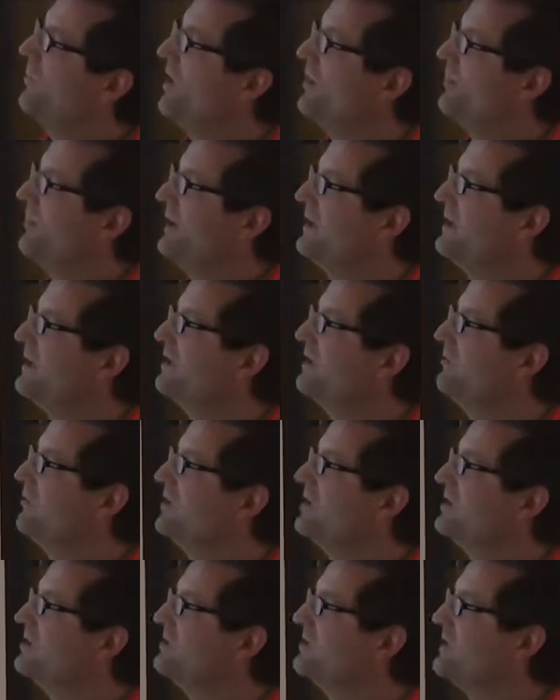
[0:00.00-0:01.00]
a better
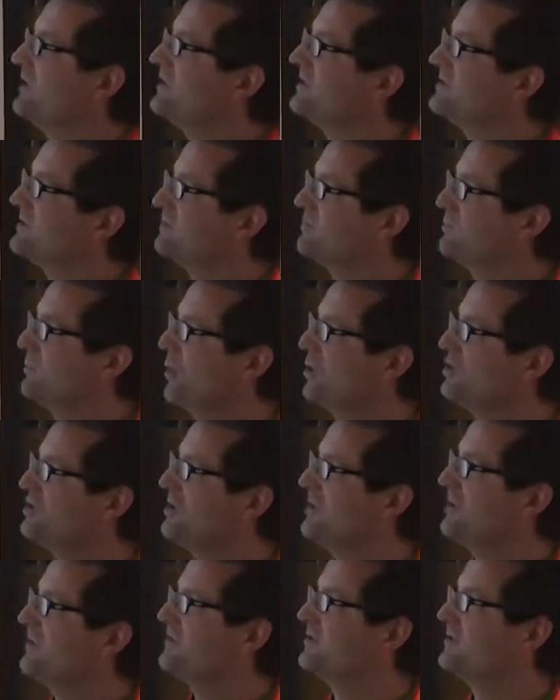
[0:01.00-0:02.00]
definition is
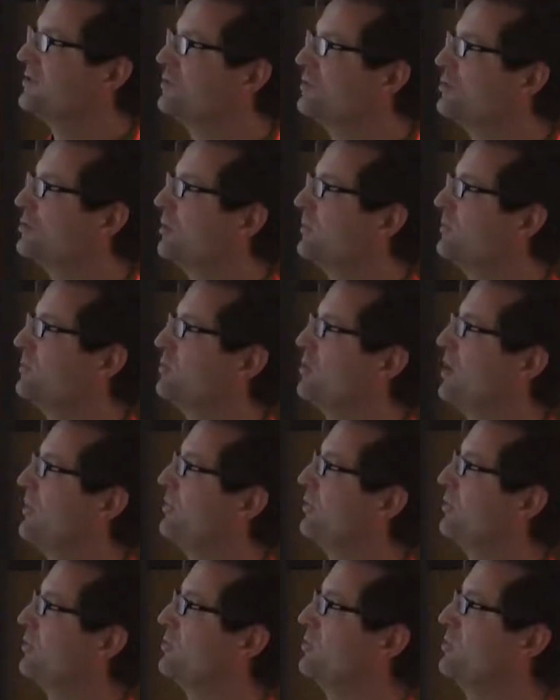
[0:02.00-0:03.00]
blockchain is a new computer
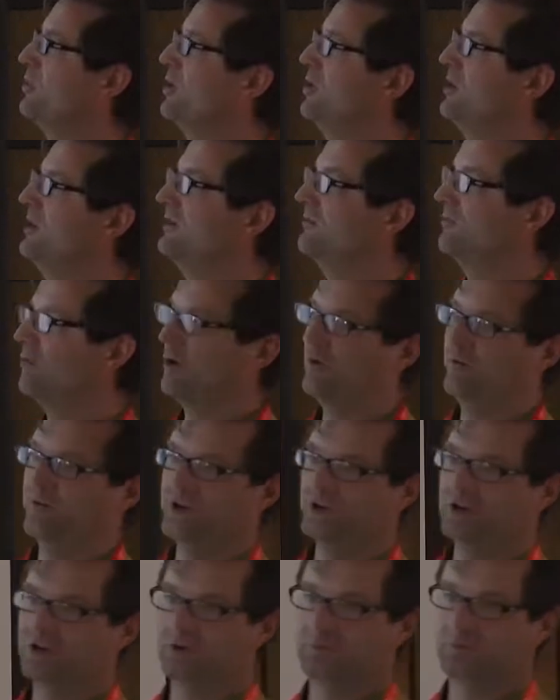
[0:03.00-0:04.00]
protocol
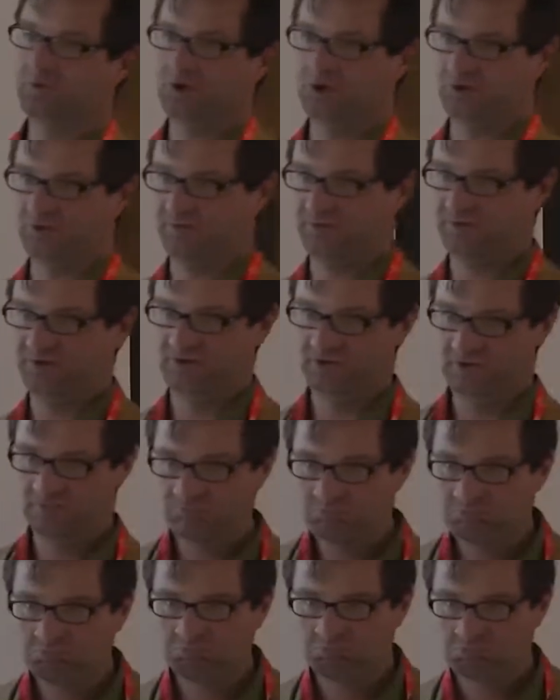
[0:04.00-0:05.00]
involving cryptography.
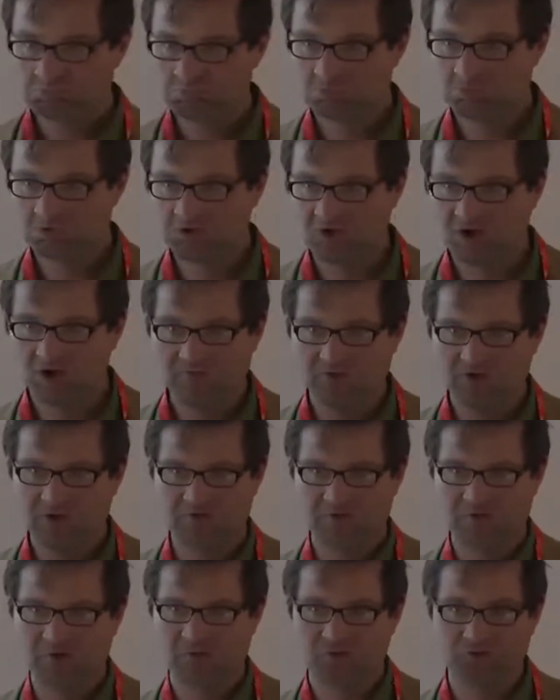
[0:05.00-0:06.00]
Yeah, we
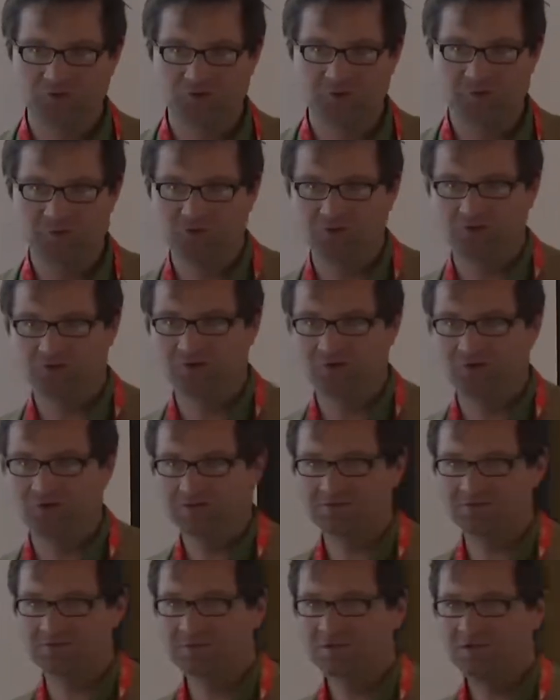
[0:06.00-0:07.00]
have computer
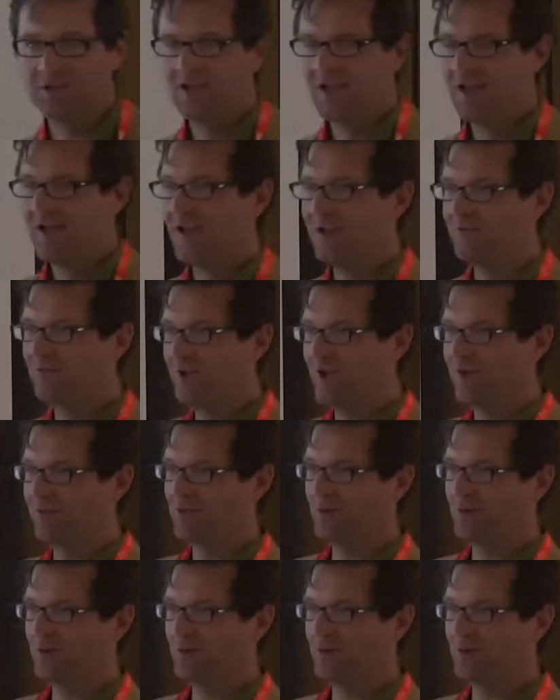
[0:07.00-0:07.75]
protocols and we have